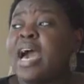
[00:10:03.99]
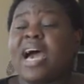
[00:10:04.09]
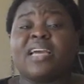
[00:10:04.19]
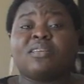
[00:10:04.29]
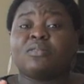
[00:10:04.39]

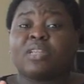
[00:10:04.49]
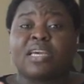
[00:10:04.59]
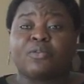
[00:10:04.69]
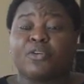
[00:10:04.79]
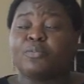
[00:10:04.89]
I
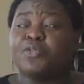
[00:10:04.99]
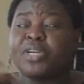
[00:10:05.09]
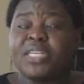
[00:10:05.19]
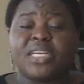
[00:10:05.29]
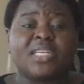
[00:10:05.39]
like, from
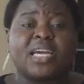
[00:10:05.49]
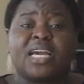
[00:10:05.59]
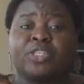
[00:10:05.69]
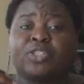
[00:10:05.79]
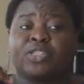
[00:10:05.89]
reading
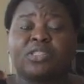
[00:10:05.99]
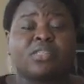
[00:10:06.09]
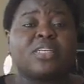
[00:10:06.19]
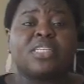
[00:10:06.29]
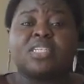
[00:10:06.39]
and just
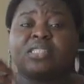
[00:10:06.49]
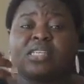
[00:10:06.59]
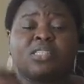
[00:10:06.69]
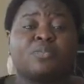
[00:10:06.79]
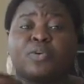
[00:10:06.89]
studying
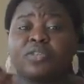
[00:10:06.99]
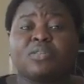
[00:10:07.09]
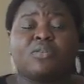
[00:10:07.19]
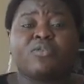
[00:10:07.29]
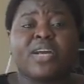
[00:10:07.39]
this
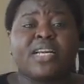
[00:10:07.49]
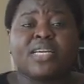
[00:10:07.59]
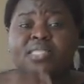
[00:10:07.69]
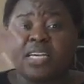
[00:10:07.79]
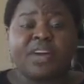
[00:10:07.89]
personal
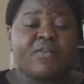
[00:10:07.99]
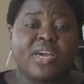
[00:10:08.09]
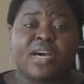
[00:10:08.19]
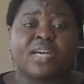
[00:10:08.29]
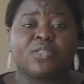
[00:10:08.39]
finance
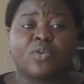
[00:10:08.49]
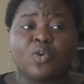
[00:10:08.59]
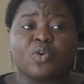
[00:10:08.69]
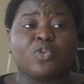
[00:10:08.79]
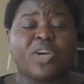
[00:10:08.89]
area as a
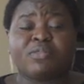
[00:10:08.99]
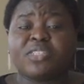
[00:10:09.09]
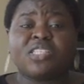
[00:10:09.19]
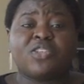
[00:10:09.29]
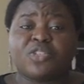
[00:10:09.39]
whole, you have
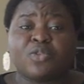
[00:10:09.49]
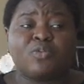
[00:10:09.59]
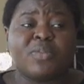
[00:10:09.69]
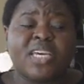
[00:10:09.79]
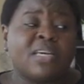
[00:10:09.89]
teachers
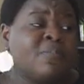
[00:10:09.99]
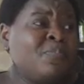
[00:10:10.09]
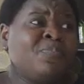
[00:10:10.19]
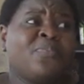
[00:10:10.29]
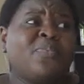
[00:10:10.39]
who make,
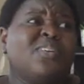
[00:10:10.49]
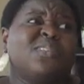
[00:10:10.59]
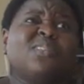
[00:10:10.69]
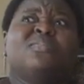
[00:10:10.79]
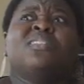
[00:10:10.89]
you
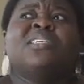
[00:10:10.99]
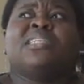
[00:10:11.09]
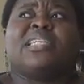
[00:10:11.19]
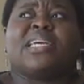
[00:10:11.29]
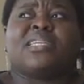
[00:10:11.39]
know,
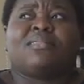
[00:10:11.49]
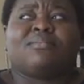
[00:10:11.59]
like